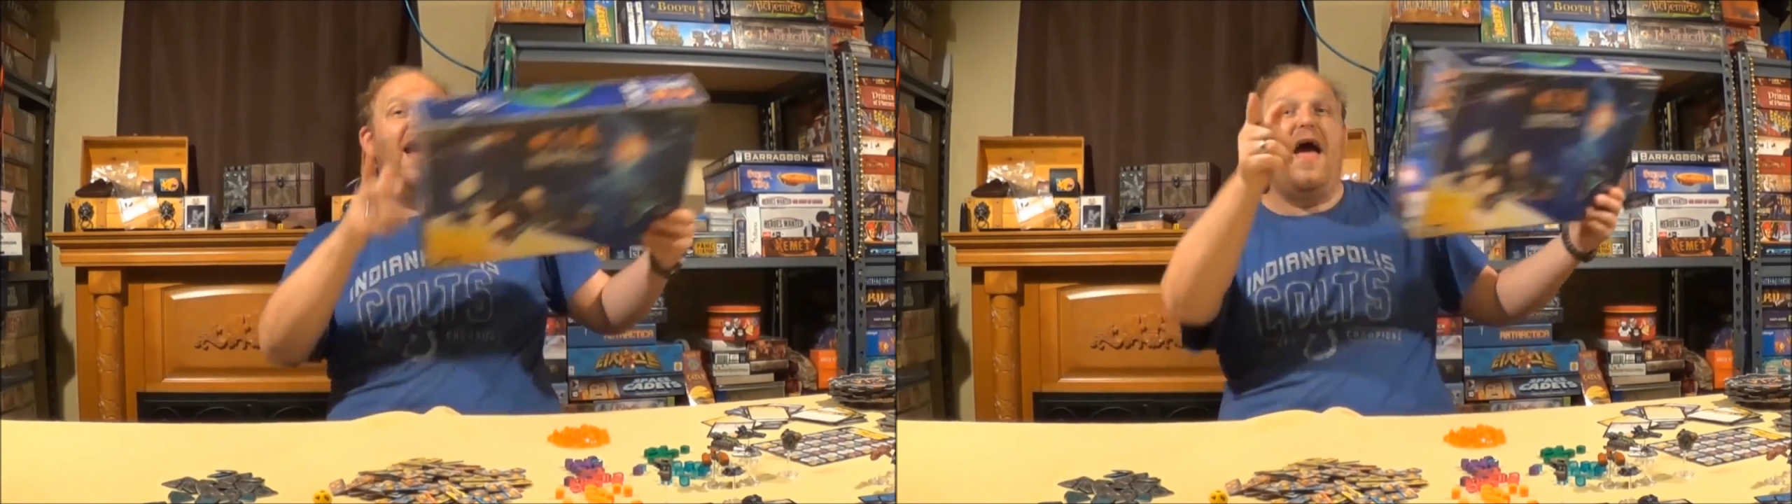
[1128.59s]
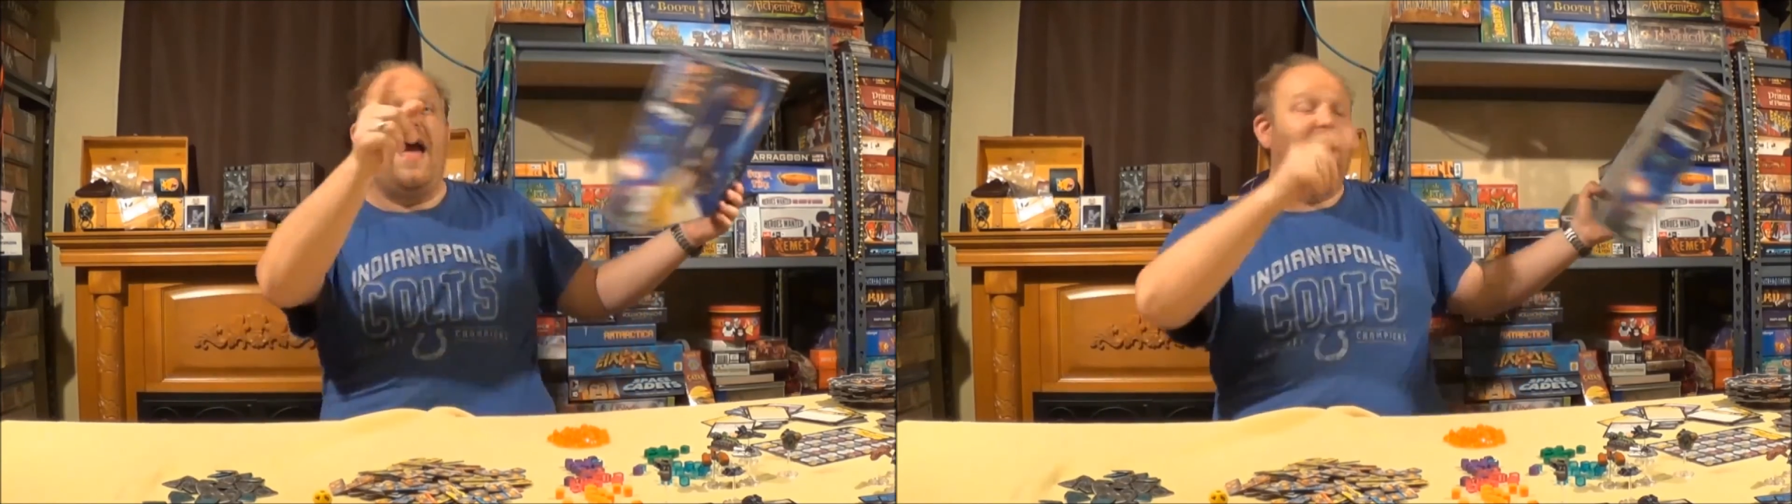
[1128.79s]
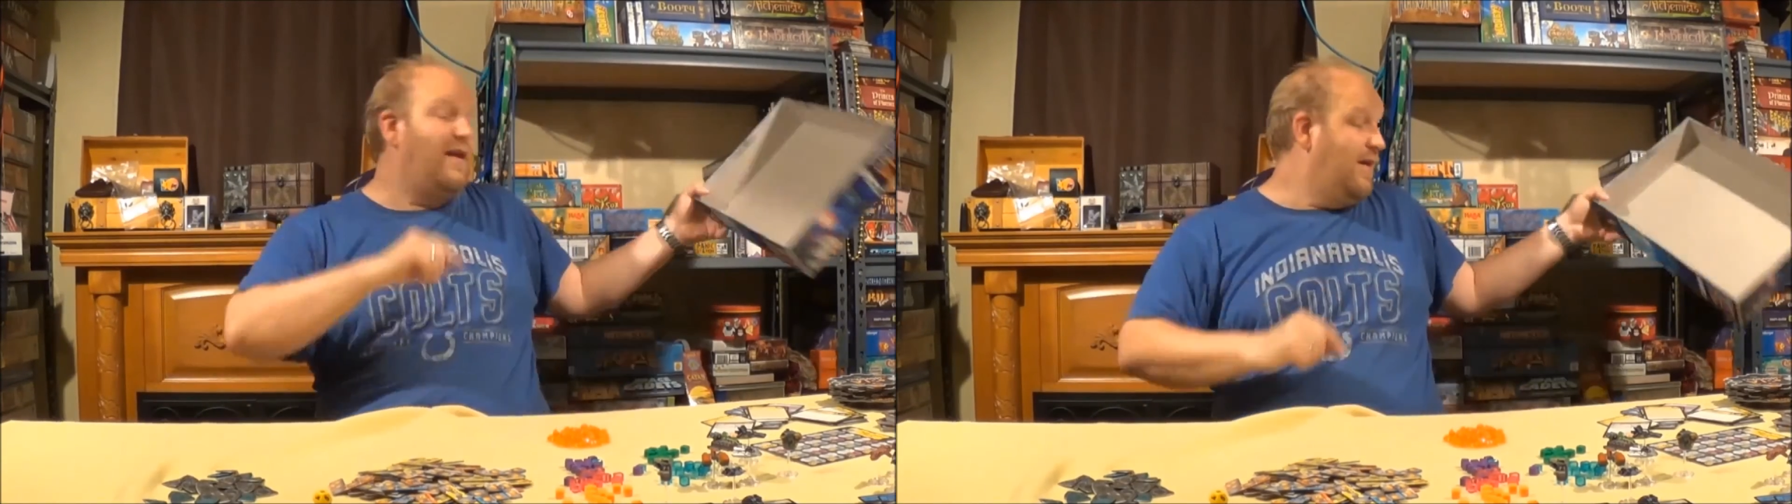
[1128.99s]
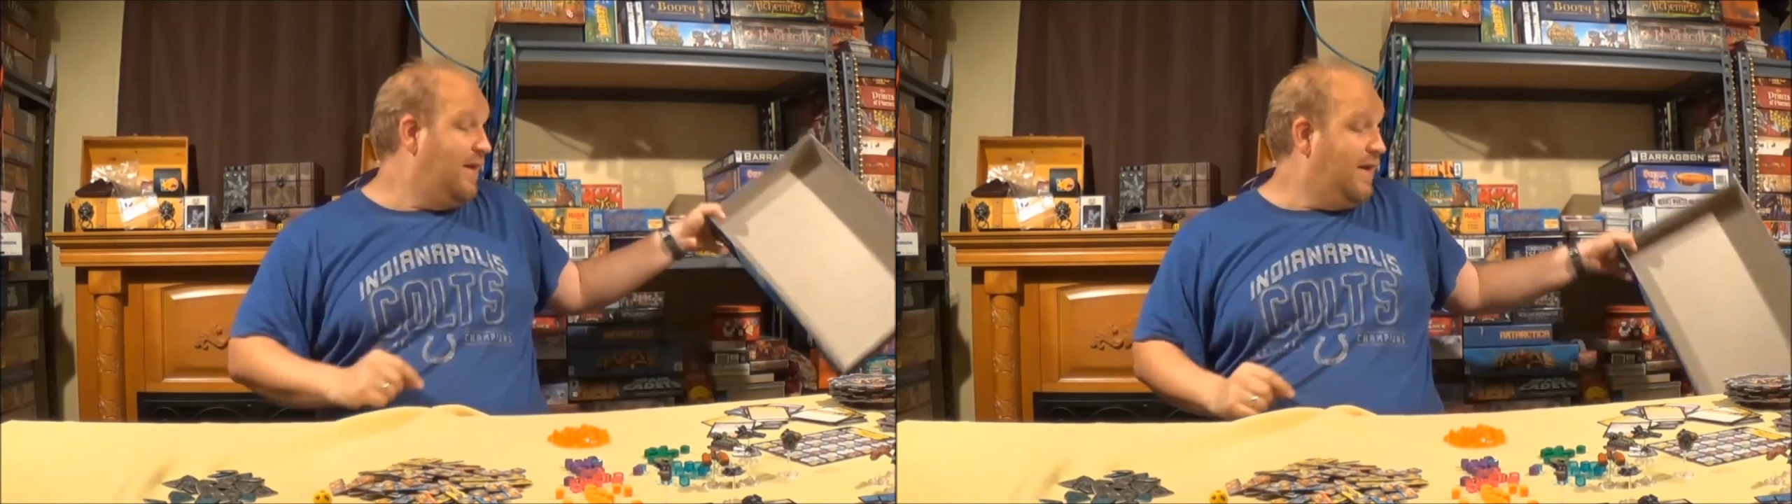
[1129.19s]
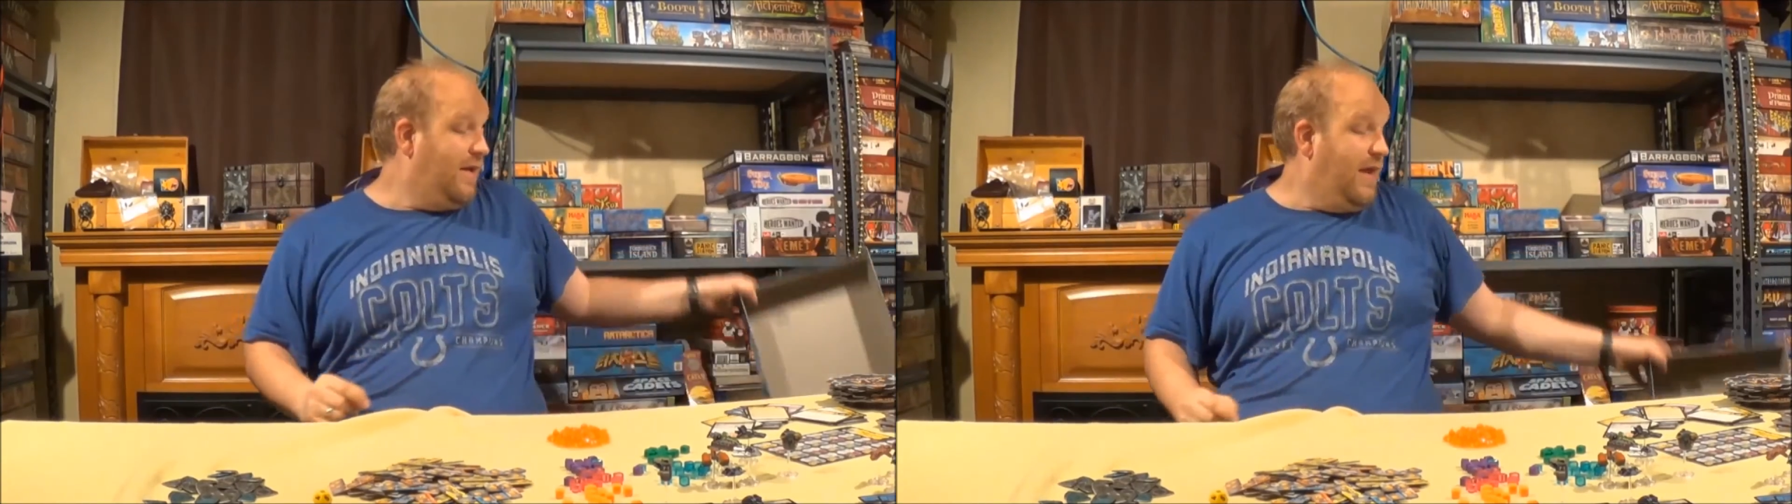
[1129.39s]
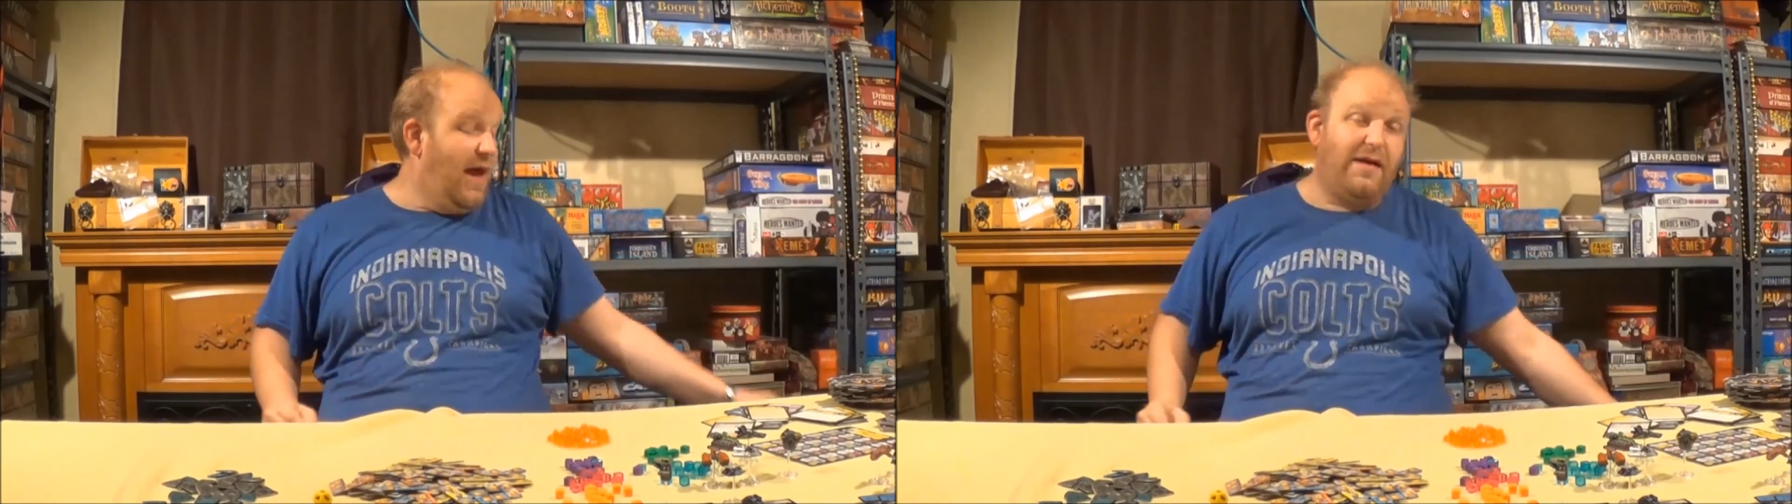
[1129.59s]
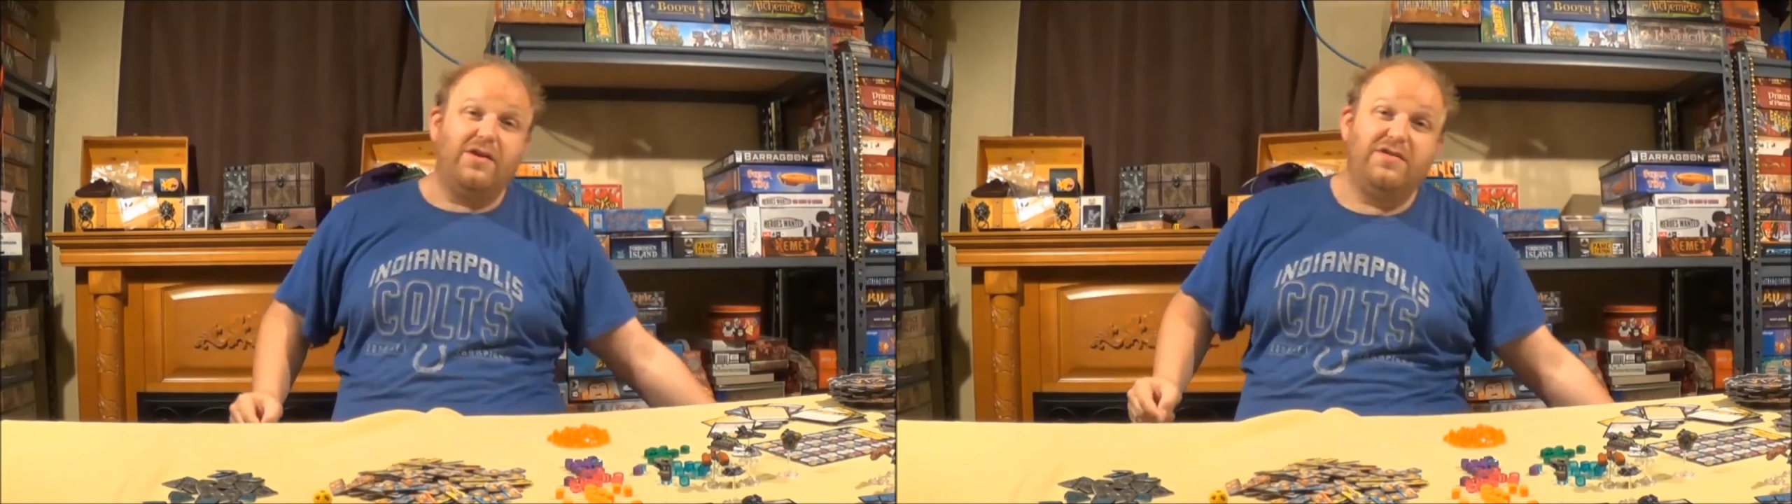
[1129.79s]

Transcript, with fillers: And yeah,